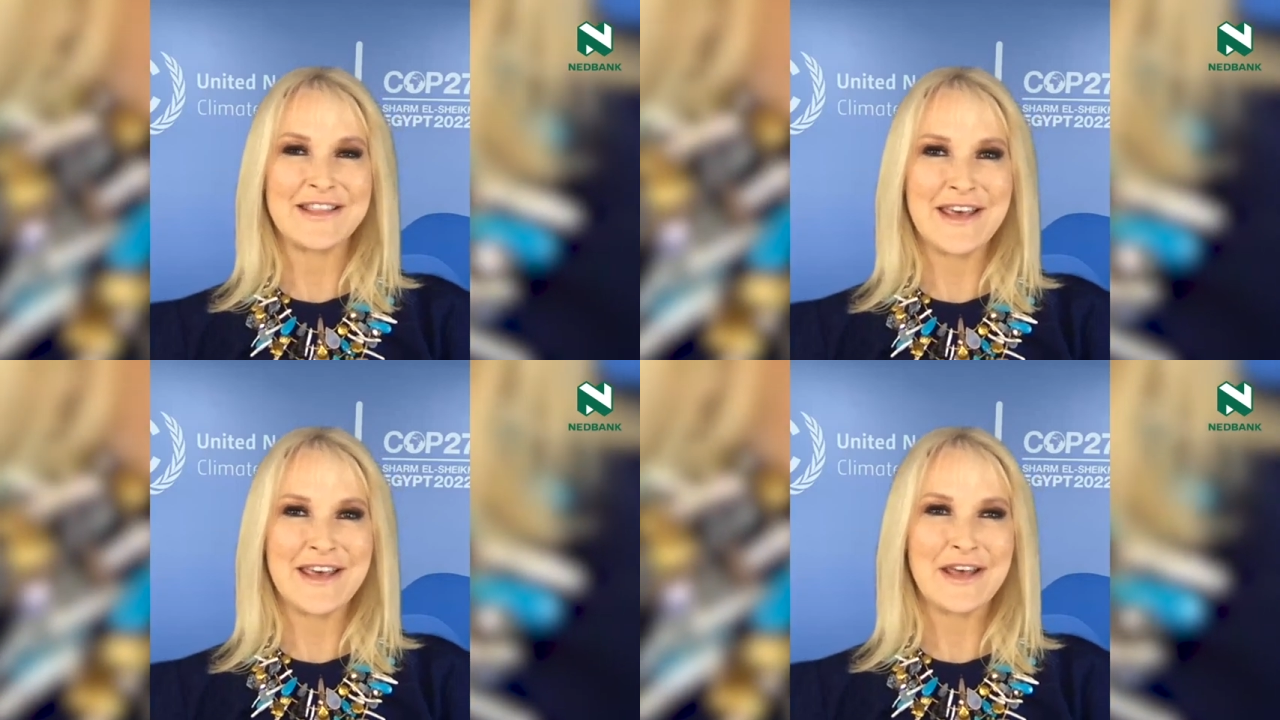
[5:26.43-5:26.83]

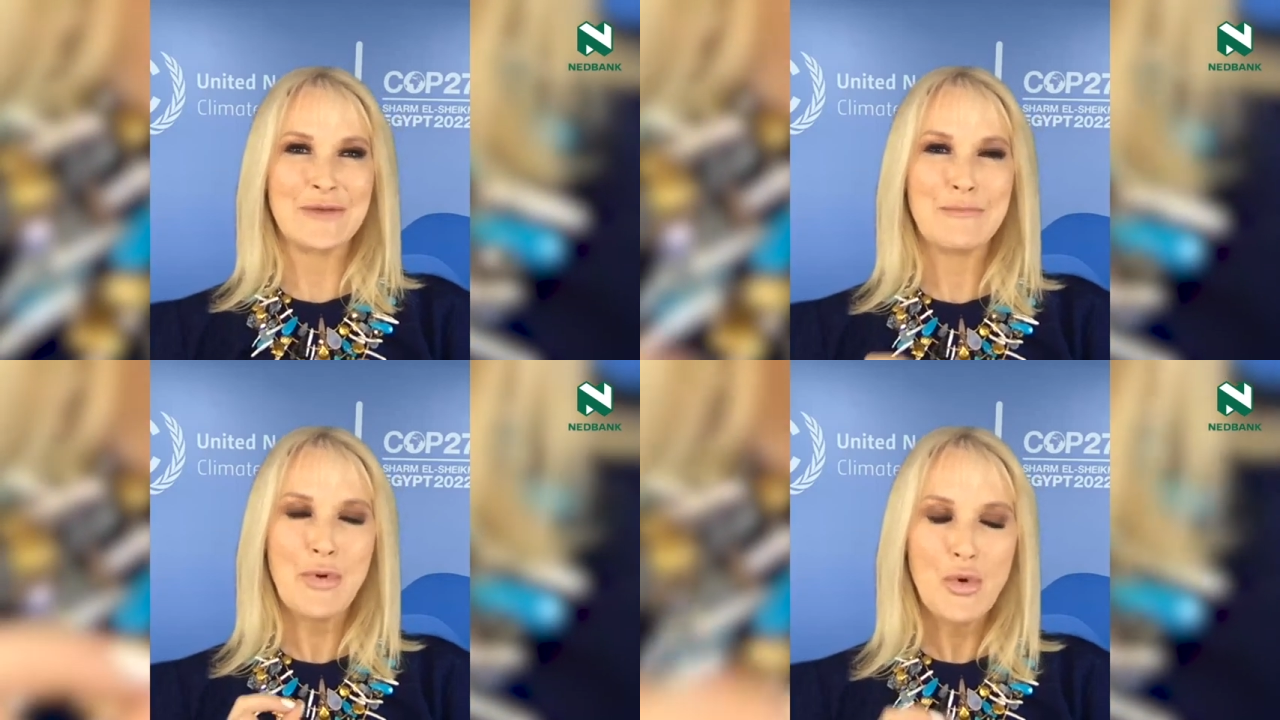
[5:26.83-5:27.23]
their
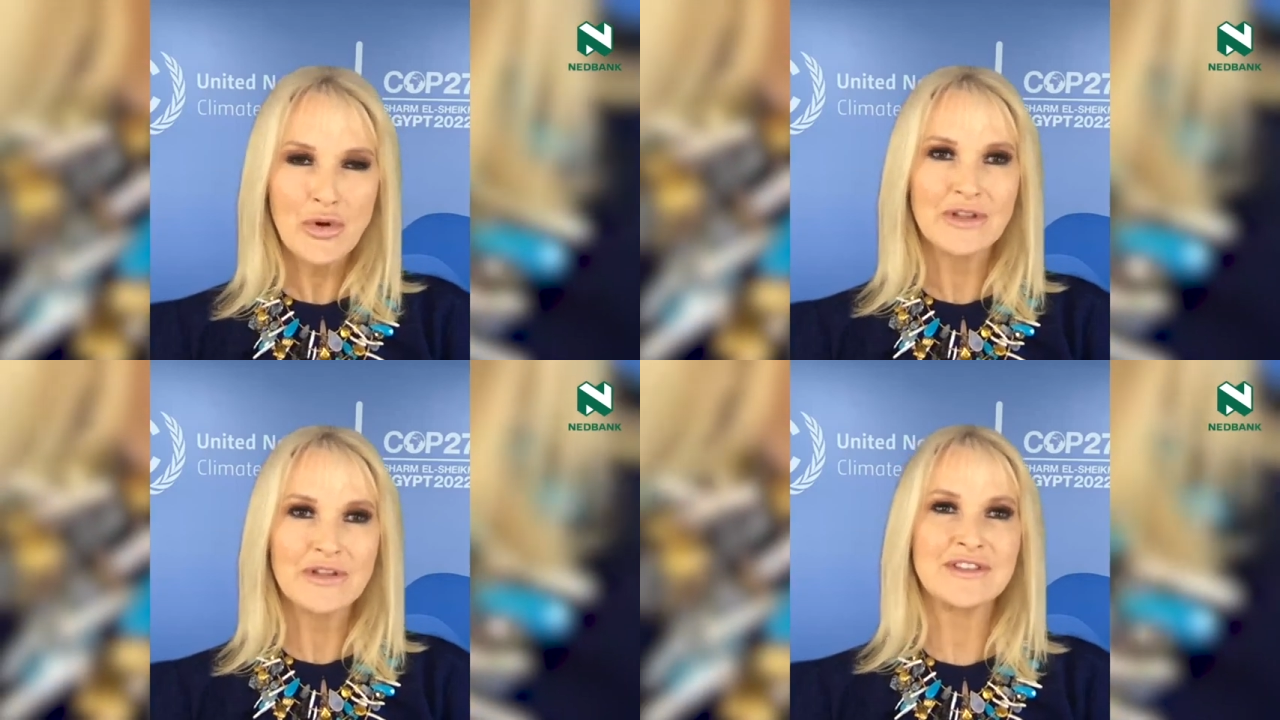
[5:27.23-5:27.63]

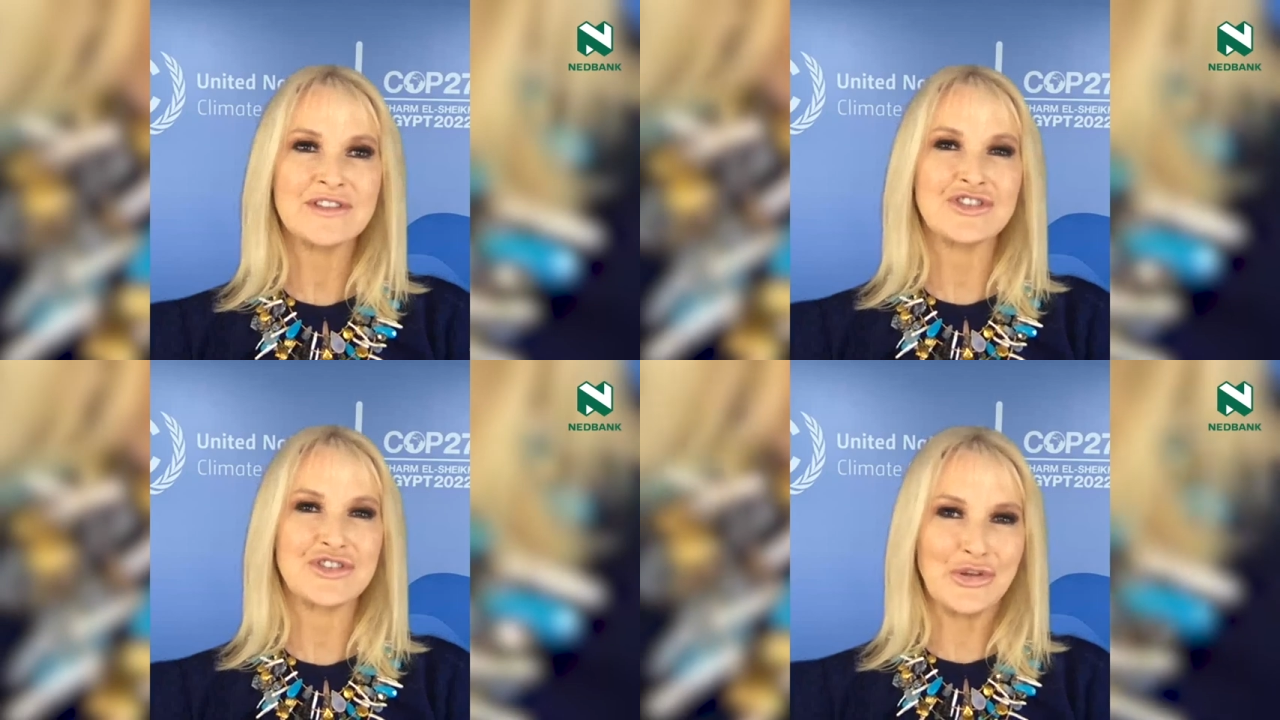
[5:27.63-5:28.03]
importance
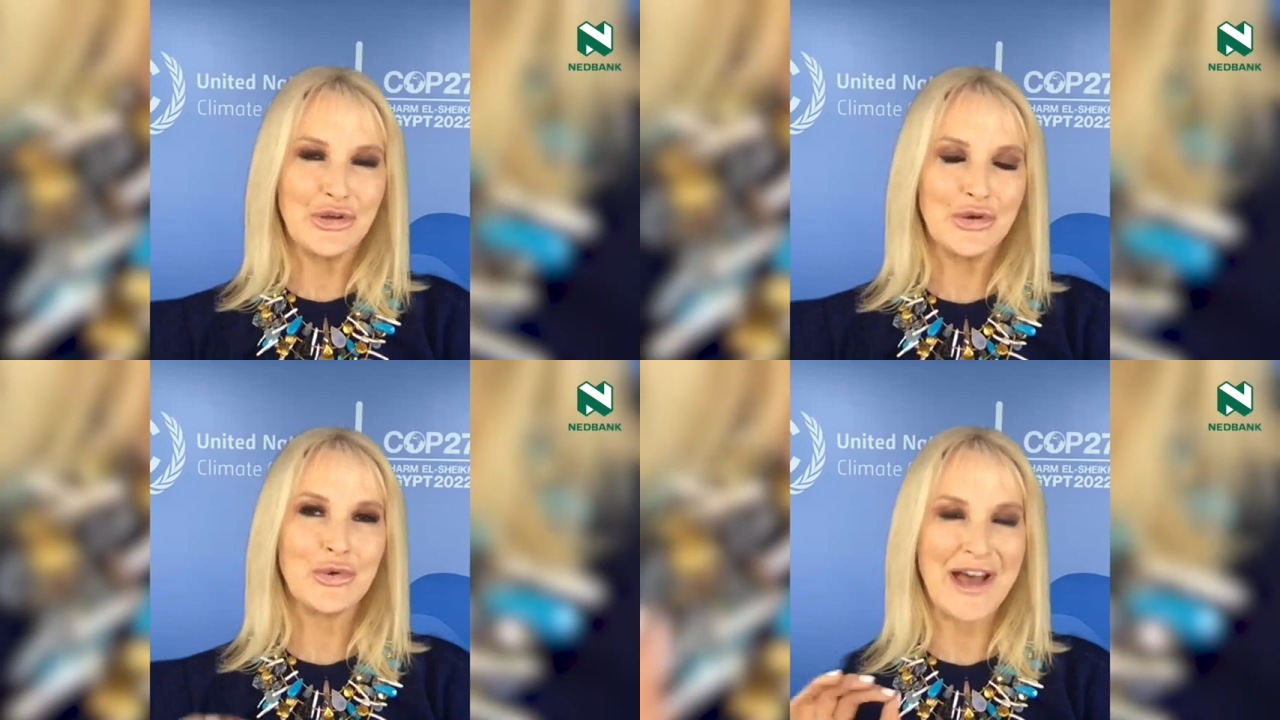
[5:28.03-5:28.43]
to
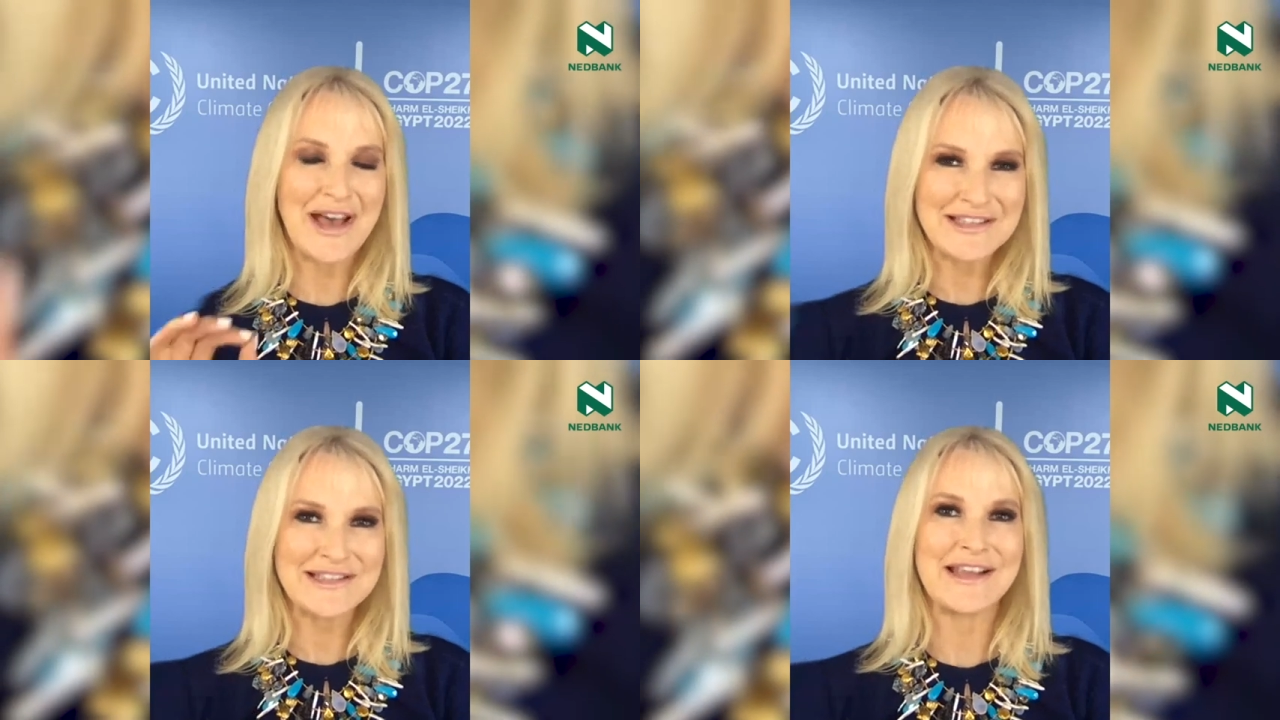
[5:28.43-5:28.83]
you
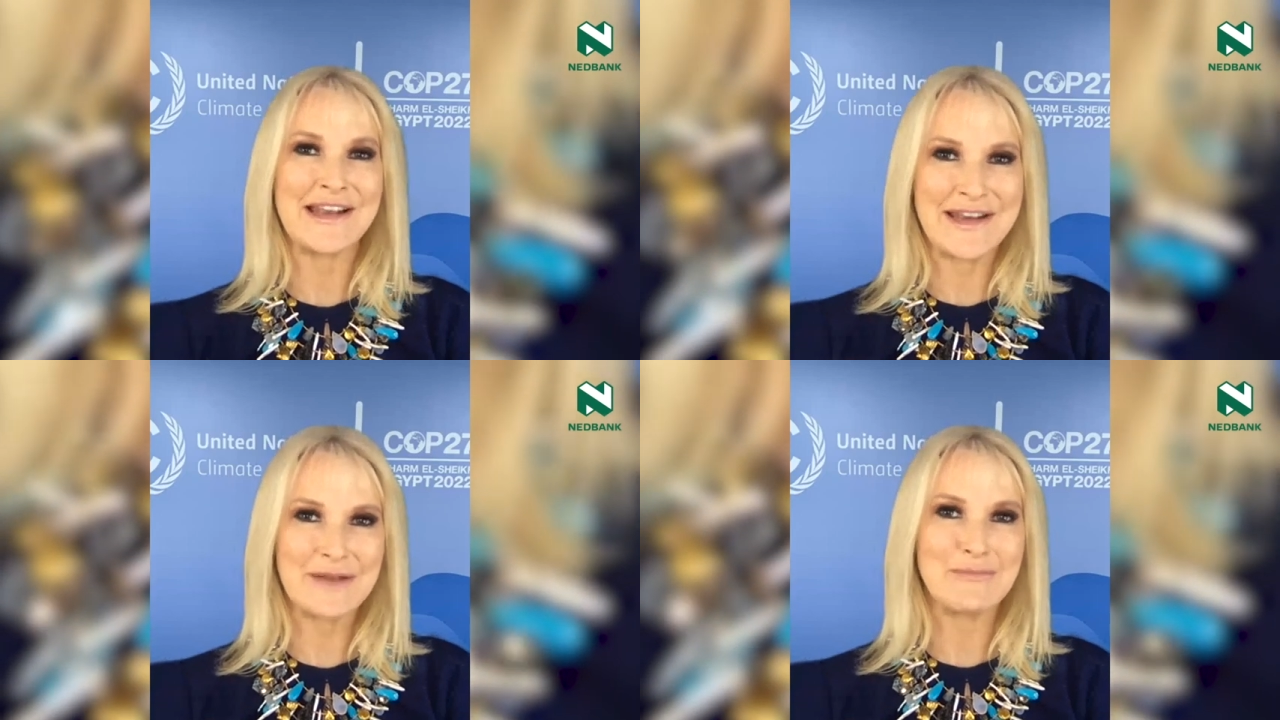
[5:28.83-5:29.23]
as
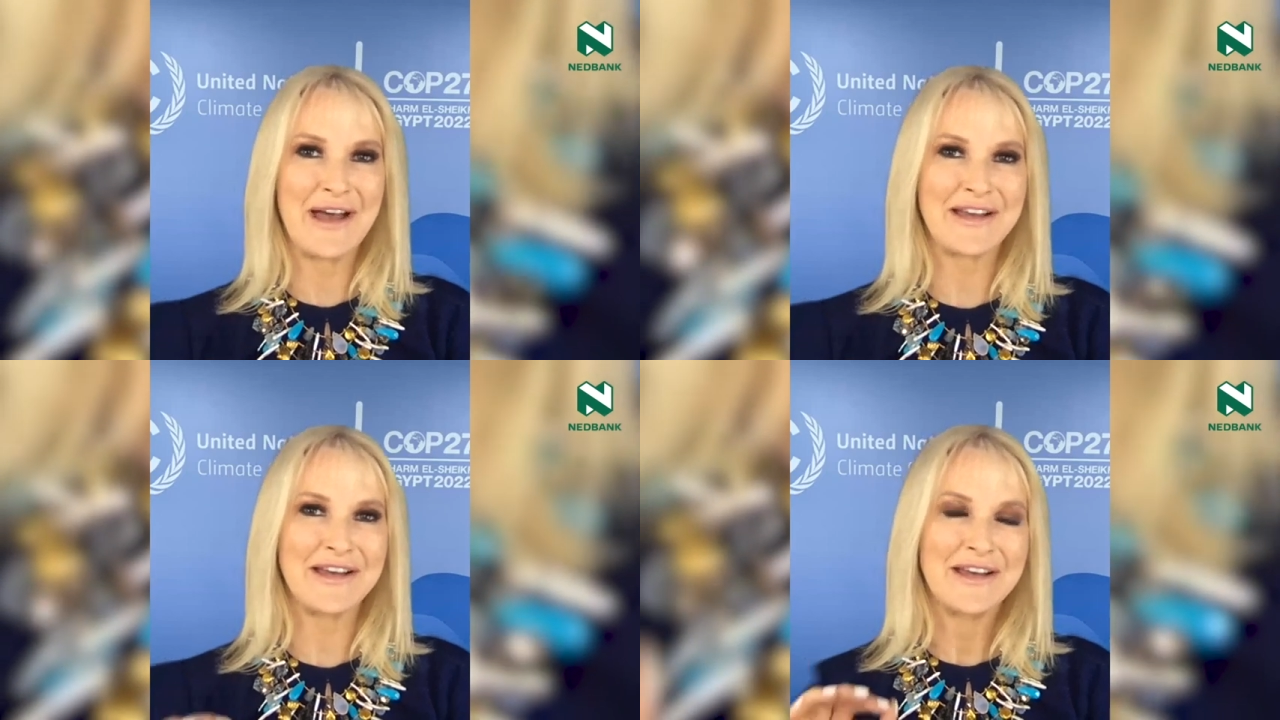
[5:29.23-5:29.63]

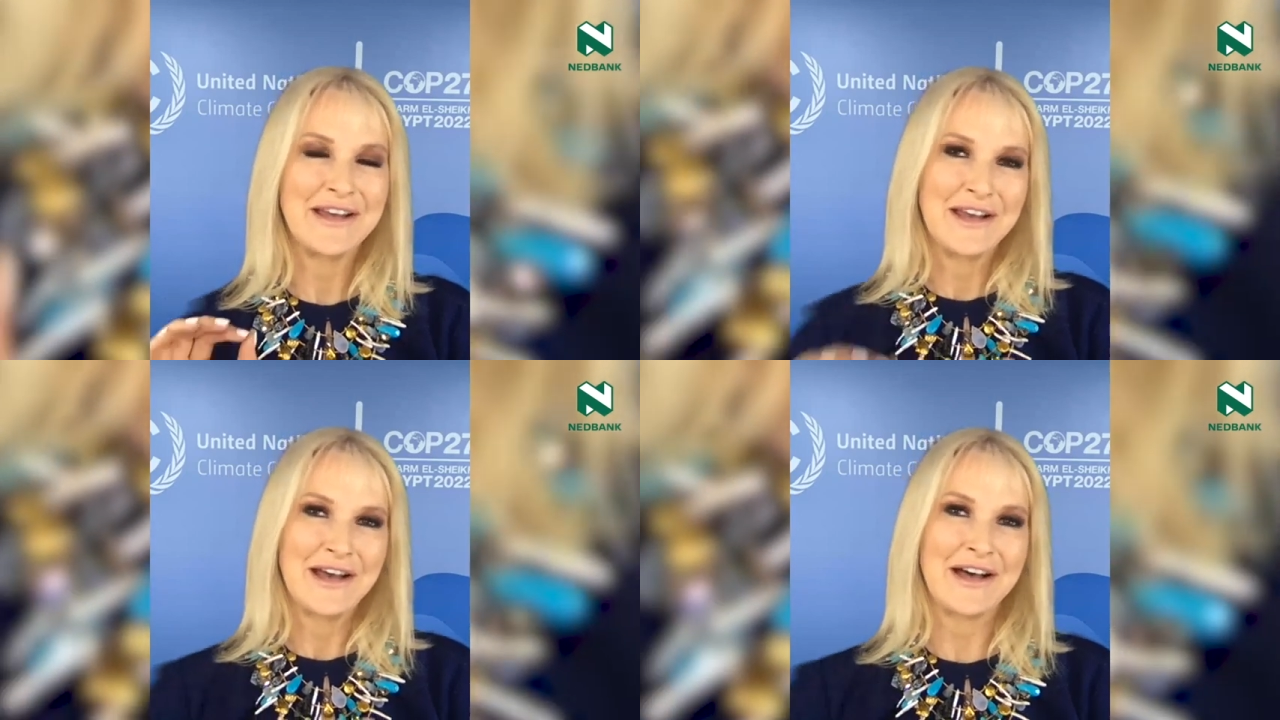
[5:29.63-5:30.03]

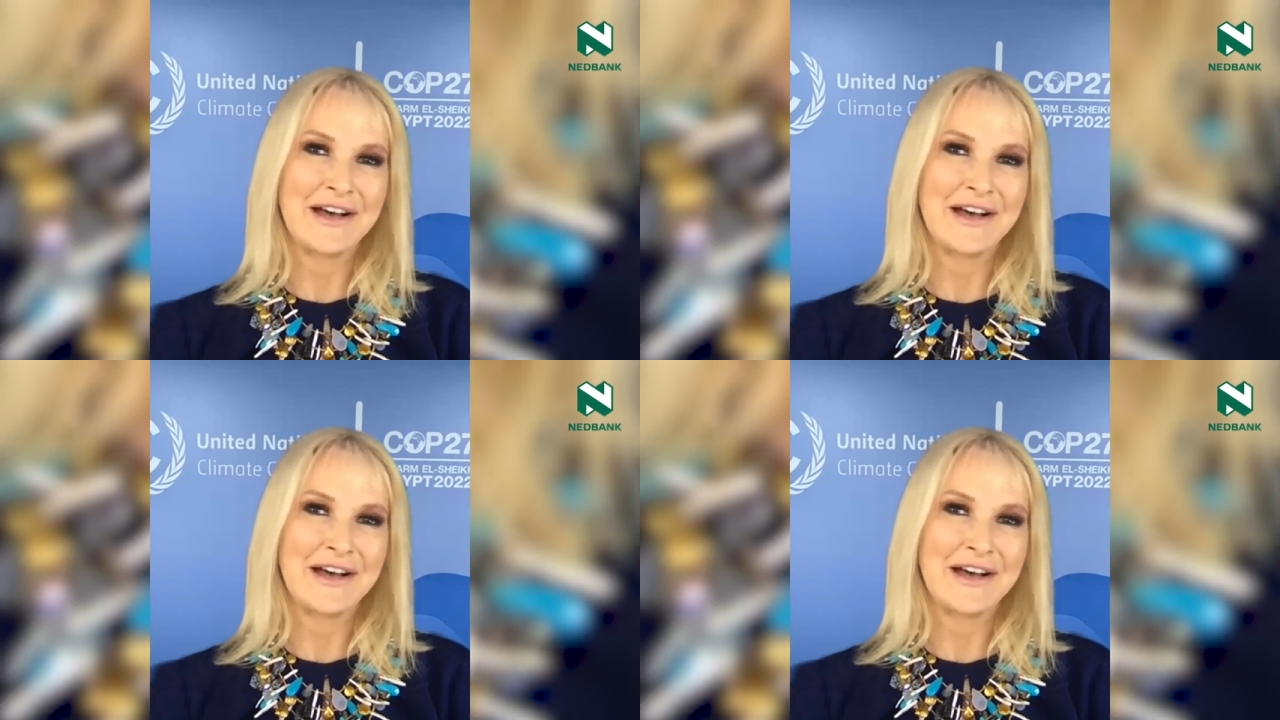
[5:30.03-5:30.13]
Nedbank,